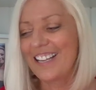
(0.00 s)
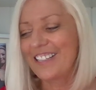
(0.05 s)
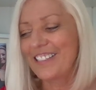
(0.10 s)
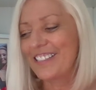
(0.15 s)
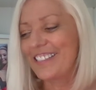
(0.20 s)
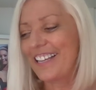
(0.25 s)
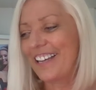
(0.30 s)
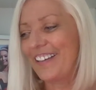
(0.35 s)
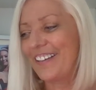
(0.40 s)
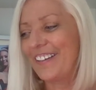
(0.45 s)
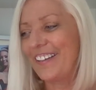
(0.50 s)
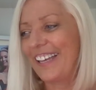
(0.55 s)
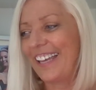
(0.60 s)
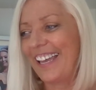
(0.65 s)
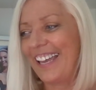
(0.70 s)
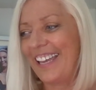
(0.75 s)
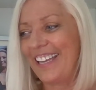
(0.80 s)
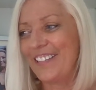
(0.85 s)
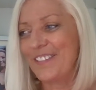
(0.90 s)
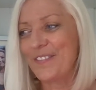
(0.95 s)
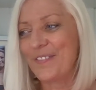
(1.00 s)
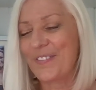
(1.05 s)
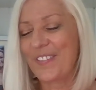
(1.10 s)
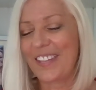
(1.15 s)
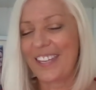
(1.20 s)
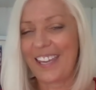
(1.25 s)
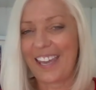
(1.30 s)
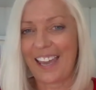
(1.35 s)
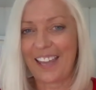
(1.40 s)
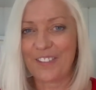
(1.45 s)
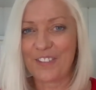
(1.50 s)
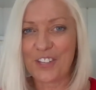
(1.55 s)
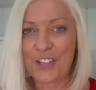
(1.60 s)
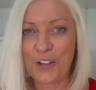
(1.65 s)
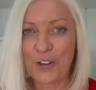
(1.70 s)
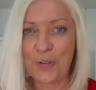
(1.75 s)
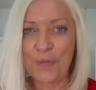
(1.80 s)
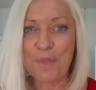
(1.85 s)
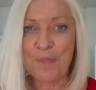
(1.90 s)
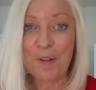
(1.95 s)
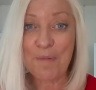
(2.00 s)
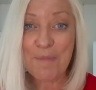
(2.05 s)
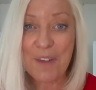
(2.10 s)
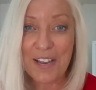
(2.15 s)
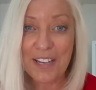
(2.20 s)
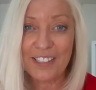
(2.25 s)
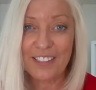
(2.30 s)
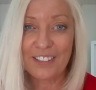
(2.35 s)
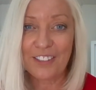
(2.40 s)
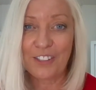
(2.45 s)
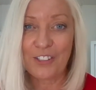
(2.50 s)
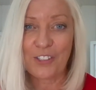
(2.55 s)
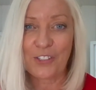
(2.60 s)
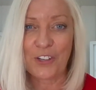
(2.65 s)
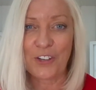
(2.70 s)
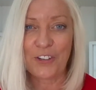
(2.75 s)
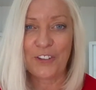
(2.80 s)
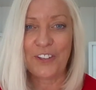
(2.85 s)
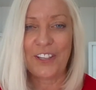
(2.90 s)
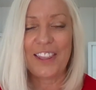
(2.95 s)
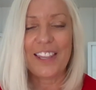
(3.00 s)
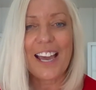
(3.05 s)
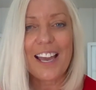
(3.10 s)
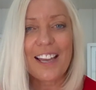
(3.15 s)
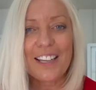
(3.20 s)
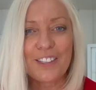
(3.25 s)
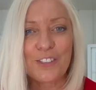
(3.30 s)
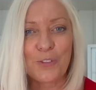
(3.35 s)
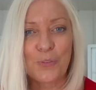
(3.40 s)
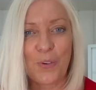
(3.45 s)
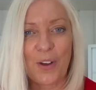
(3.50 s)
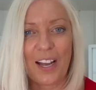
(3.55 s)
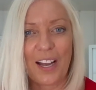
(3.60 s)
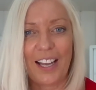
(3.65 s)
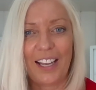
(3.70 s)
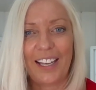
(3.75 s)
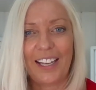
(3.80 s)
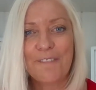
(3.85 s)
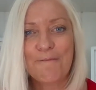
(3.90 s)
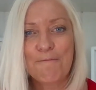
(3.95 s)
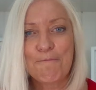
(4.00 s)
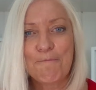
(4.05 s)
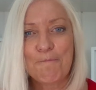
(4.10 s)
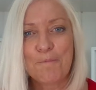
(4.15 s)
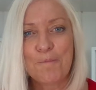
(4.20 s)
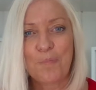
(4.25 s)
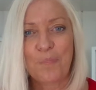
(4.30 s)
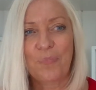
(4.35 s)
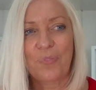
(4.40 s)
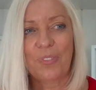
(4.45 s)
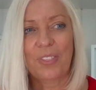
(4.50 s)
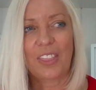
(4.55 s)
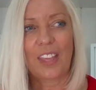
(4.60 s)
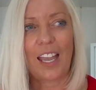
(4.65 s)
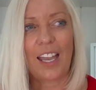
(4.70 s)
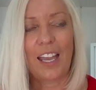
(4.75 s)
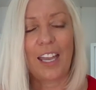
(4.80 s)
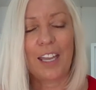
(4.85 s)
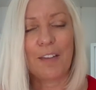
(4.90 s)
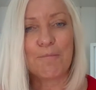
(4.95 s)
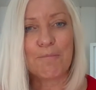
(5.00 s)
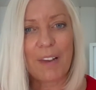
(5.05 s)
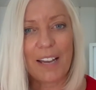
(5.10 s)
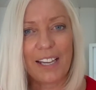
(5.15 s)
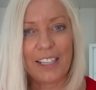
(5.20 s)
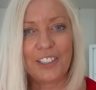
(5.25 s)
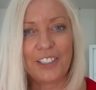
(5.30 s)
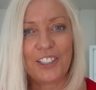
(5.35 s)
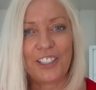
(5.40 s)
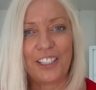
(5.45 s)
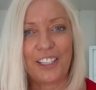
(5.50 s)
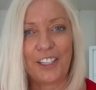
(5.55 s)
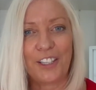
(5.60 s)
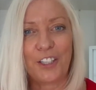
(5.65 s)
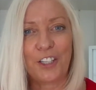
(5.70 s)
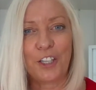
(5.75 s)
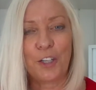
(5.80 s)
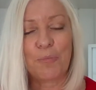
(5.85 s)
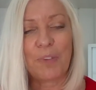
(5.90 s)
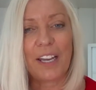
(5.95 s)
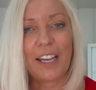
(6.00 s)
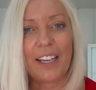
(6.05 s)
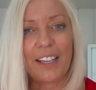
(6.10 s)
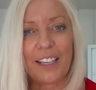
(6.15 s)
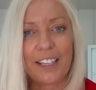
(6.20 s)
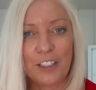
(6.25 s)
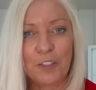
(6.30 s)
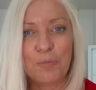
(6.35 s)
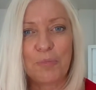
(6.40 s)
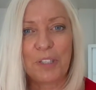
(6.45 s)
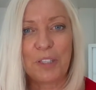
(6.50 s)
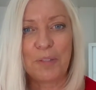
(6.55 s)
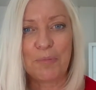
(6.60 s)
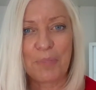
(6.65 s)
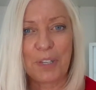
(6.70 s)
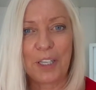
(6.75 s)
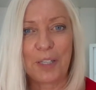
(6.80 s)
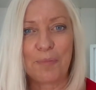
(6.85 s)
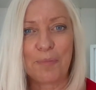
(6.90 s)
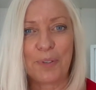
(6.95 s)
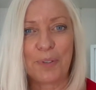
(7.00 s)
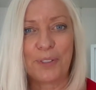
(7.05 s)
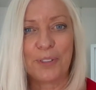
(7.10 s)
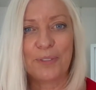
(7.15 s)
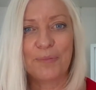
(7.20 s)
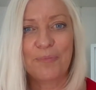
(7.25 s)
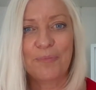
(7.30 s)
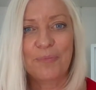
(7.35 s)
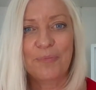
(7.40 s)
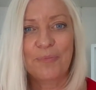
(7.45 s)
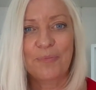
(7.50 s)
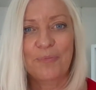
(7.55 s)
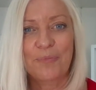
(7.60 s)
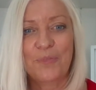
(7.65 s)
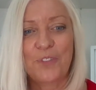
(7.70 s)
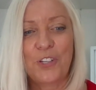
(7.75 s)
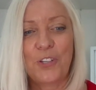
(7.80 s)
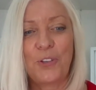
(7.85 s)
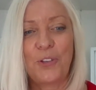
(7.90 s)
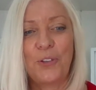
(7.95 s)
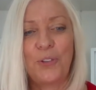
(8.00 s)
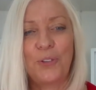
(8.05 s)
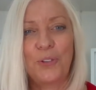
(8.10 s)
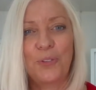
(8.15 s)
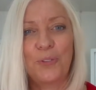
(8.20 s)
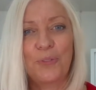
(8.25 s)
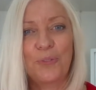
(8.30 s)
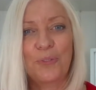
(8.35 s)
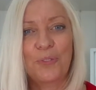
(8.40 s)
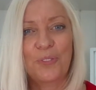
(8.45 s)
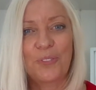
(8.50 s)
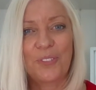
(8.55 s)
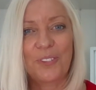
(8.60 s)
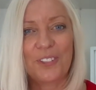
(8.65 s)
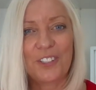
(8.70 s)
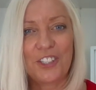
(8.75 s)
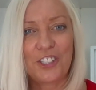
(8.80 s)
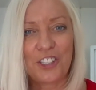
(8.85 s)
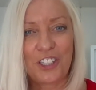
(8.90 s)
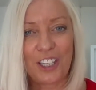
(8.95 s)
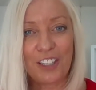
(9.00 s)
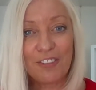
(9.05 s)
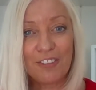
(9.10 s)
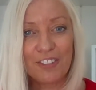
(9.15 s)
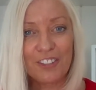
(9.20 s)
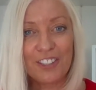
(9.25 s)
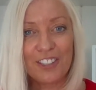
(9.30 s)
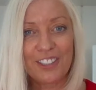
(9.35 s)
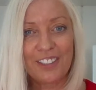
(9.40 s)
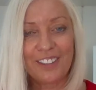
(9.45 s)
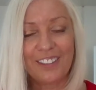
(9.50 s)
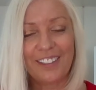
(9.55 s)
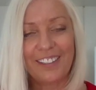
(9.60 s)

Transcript: So yeah, so my personal story, that is why I am passionate about helping people to shift